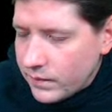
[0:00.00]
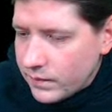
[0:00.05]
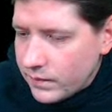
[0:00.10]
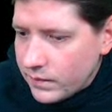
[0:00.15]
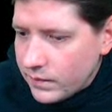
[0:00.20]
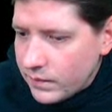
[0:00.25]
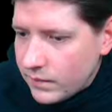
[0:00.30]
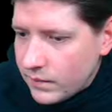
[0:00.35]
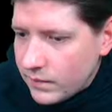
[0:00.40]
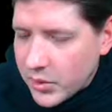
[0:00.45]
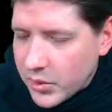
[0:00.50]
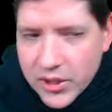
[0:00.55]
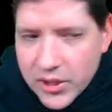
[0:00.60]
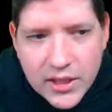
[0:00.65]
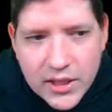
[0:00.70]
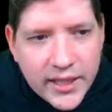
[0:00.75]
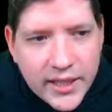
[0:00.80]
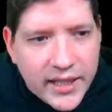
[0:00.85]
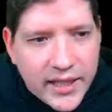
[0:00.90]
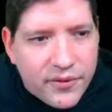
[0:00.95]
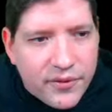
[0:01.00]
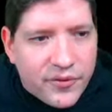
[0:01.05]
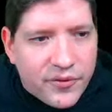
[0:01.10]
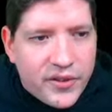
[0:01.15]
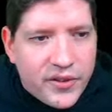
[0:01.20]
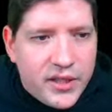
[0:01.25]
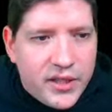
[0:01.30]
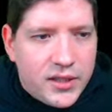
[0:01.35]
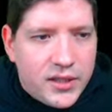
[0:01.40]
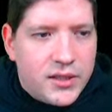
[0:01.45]
Because like I
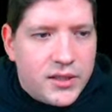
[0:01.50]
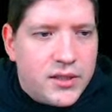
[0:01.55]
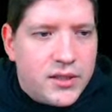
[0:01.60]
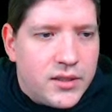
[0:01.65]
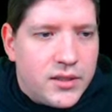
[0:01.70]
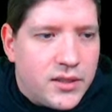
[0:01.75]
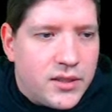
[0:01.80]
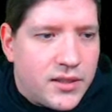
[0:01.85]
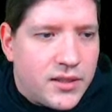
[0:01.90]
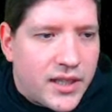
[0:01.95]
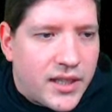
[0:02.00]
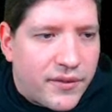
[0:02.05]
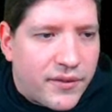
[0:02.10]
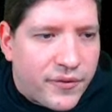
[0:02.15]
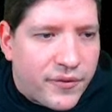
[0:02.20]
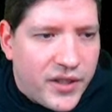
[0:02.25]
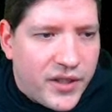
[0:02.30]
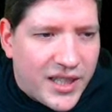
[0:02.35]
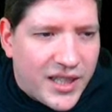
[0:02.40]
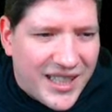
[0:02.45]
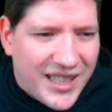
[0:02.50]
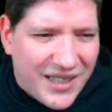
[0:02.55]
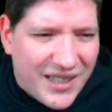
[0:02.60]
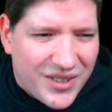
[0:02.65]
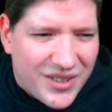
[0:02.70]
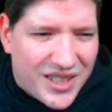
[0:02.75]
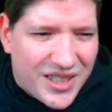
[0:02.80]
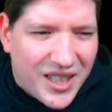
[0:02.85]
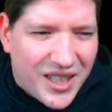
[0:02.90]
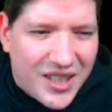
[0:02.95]
feel I have an
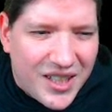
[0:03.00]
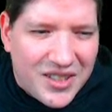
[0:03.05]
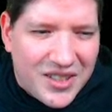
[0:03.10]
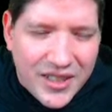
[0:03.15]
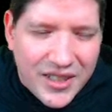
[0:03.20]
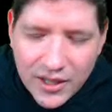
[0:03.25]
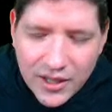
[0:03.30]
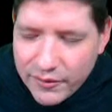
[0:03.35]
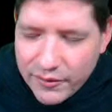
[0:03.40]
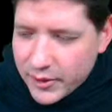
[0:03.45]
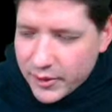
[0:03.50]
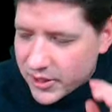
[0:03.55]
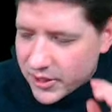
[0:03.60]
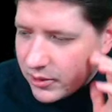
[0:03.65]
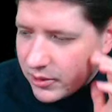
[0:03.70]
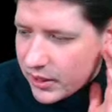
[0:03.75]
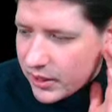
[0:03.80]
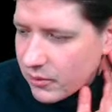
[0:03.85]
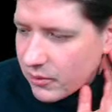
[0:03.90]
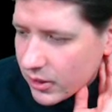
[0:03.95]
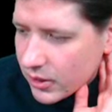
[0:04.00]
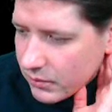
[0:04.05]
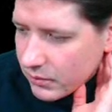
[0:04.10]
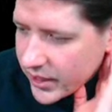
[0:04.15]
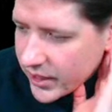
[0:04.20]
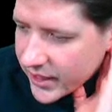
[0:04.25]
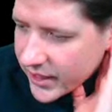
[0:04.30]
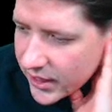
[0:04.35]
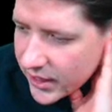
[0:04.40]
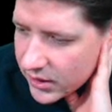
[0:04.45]
idea of what's going wrong, but I
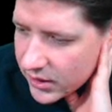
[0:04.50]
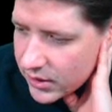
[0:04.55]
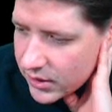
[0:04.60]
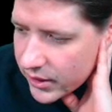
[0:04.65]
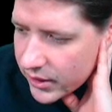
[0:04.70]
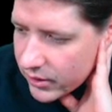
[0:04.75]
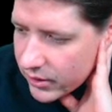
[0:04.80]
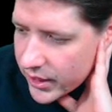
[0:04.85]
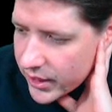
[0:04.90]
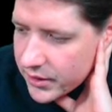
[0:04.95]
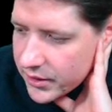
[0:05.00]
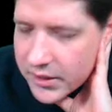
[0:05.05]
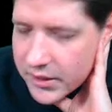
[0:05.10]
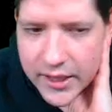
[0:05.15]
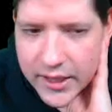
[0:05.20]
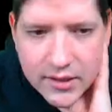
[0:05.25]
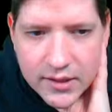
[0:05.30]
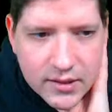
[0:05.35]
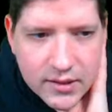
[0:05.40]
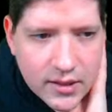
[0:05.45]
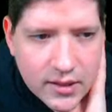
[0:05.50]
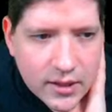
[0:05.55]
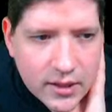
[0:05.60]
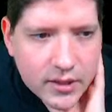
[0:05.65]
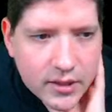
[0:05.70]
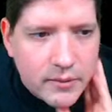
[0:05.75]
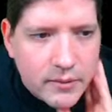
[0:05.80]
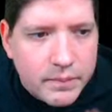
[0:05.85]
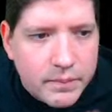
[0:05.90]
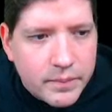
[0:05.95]
can't articulate it yet.
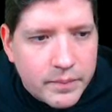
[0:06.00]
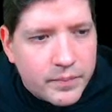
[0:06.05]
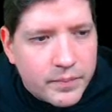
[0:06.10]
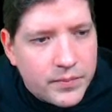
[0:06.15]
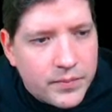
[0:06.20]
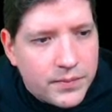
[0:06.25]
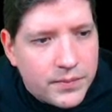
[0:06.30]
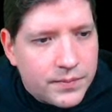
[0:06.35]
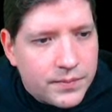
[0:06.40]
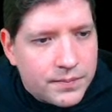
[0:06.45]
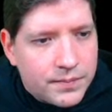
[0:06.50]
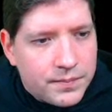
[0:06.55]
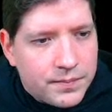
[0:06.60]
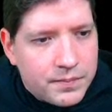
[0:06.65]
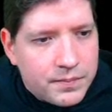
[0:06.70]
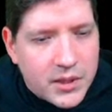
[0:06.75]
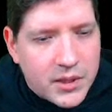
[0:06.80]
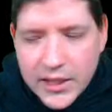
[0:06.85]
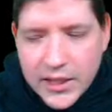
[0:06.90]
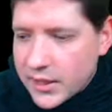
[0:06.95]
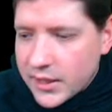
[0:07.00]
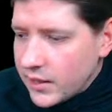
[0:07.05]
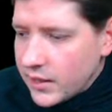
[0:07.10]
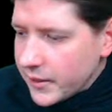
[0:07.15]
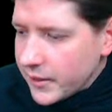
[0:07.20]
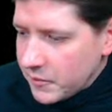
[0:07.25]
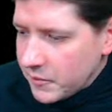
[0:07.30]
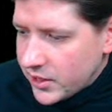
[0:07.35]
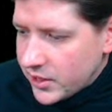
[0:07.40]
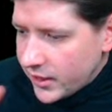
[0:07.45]
But yeah, let
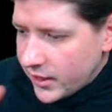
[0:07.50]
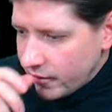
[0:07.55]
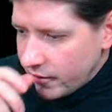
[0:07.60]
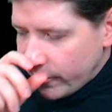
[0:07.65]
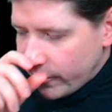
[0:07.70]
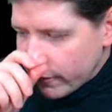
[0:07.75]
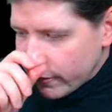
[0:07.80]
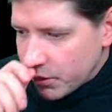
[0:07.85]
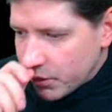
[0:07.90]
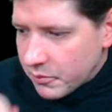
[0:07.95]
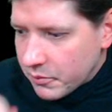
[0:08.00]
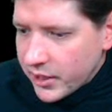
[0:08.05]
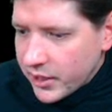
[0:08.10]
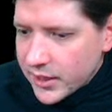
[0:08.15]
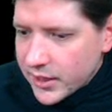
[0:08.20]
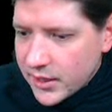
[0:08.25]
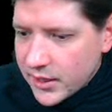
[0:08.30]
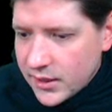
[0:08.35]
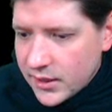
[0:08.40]
me take a 5-minute break.